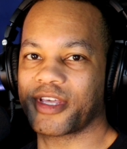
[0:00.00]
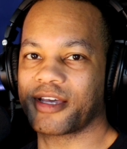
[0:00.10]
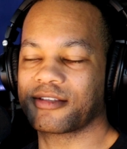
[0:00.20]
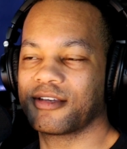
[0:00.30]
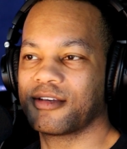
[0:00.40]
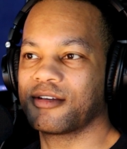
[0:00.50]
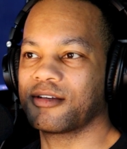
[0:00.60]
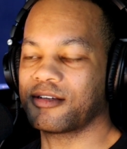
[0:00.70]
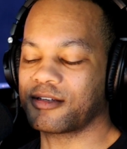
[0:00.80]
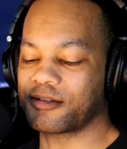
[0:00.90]
that.
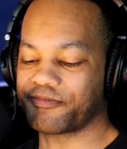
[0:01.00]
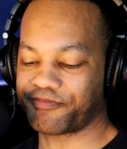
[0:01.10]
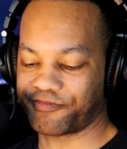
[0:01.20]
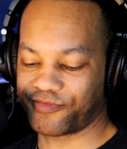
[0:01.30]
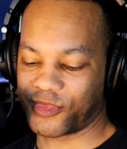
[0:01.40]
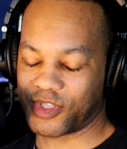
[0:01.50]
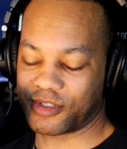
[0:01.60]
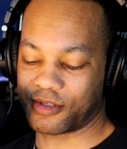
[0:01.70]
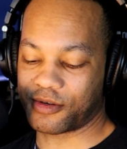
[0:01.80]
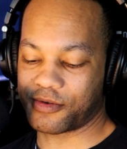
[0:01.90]
Um,
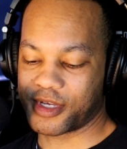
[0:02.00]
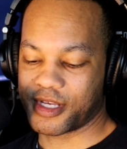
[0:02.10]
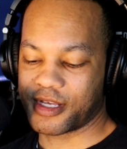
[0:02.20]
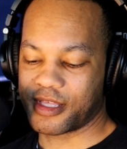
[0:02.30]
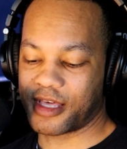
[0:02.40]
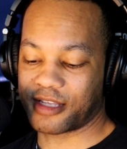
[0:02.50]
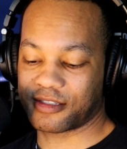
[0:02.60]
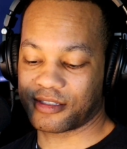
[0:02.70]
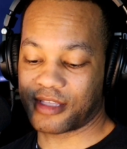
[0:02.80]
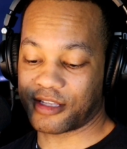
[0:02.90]
so
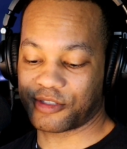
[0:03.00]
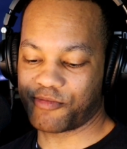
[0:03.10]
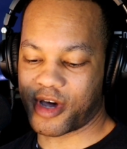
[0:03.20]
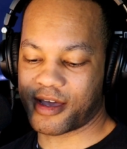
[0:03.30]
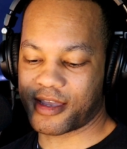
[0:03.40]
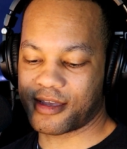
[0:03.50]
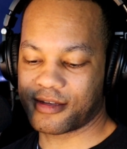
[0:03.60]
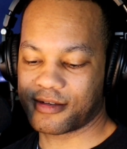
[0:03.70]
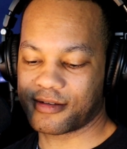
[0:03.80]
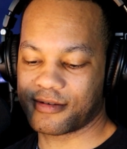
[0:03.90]
that's that's my
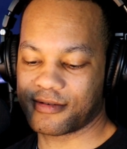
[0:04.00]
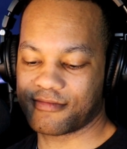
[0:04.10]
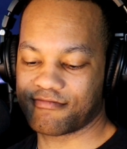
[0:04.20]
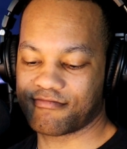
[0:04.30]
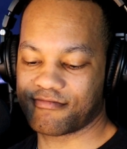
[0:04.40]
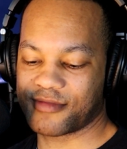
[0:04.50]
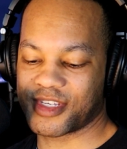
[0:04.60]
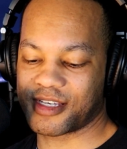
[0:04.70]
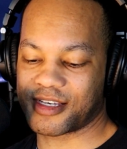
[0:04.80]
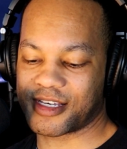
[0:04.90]

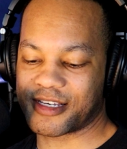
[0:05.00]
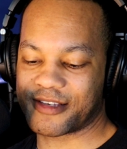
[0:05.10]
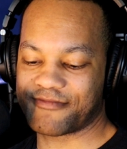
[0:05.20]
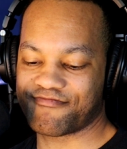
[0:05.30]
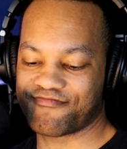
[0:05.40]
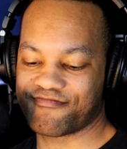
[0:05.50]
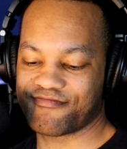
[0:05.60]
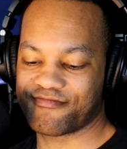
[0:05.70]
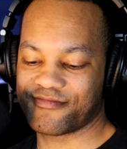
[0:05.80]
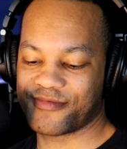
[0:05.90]
uh,
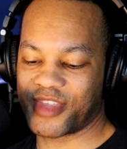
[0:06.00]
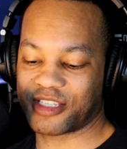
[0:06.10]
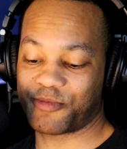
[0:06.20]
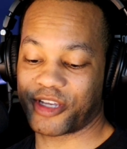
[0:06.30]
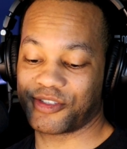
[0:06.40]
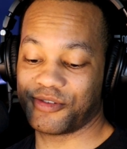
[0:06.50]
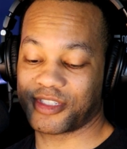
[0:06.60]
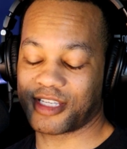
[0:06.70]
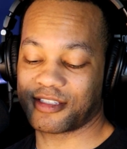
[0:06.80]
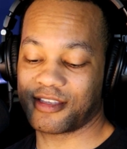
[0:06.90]
that's my two
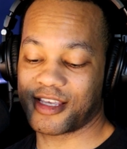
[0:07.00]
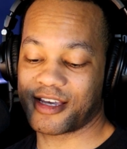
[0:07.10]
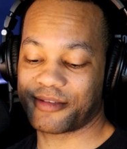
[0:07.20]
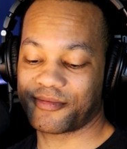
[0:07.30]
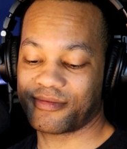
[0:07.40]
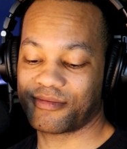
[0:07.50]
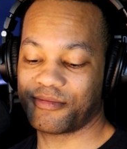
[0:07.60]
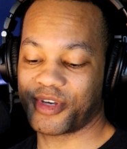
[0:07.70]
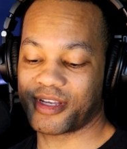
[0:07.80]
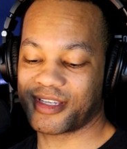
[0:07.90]
cents on that
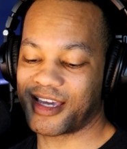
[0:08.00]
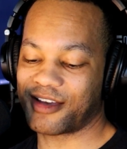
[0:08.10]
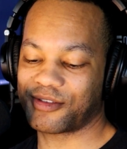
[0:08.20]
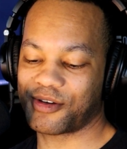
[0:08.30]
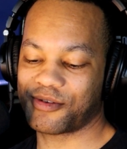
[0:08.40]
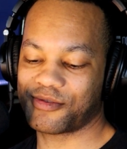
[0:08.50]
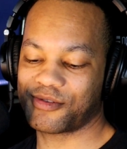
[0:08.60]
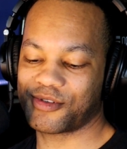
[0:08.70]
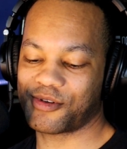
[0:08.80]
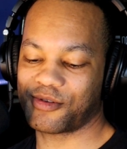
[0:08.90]
but yeah, don't
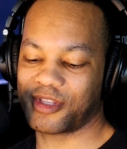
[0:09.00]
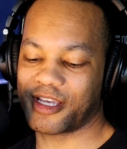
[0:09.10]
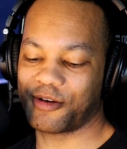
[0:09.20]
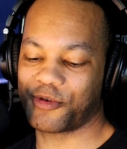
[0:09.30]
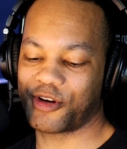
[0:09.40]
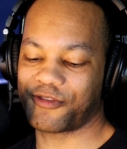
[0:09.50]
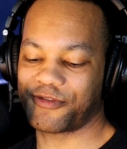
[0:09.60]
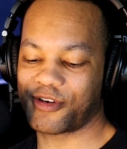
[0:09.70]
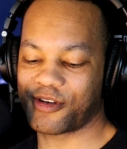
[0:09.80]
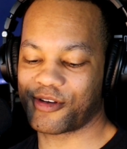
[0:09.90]
don't let where you're
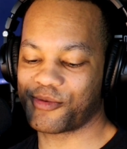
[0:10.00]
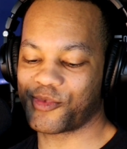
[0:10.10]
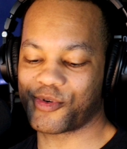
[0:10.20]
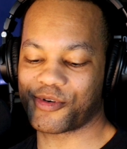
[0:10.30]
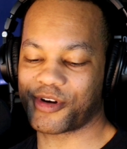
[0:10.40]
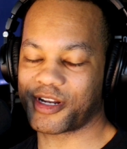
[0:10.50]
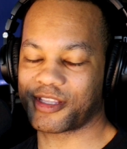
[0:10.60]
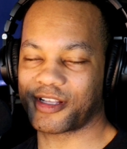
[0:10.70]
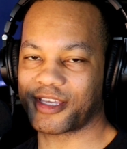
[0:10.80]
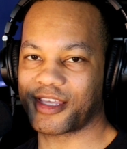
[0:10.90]
from or
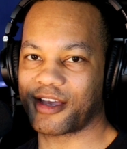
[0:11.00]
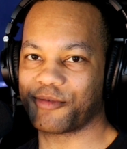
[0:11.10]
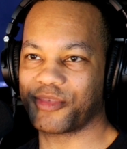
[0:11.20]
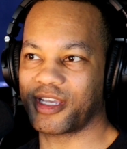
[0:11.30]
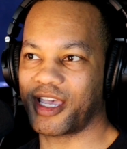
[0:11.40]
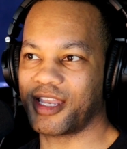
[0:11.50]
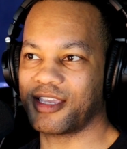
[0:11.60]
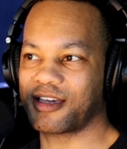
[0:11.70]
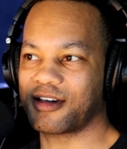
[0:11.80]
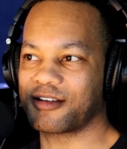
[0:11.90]
anything like that be
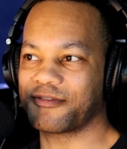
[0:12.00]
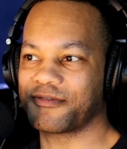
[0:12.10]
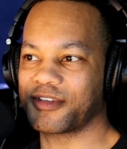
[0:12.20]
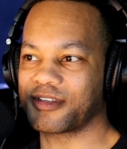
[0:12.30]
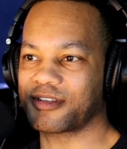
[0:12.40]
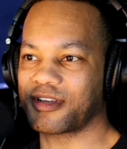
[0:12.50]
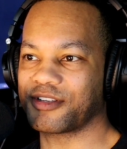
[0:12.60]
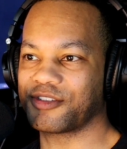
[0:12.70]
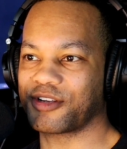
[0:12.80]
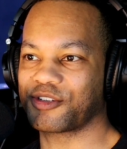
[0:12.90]
any kind of uh, a
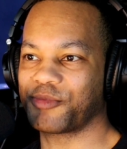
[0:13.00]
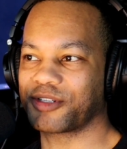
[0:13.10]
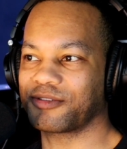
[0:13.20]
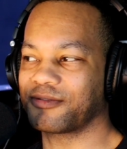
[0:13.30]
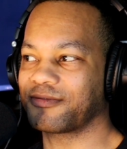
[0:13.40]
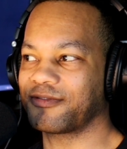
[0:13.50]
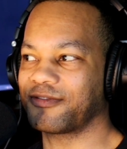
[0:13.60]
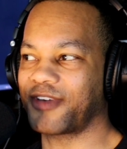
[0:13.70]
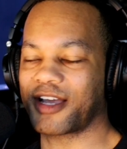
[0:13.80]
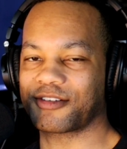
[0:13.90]
detrimental
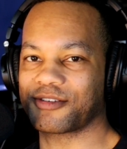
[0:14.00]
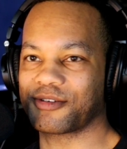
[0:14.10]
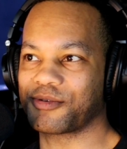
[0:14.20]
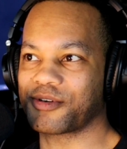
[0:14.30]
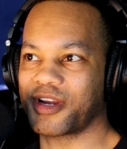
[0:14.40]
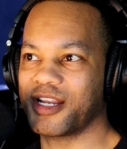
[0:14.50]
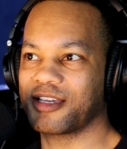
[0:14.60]
factor or any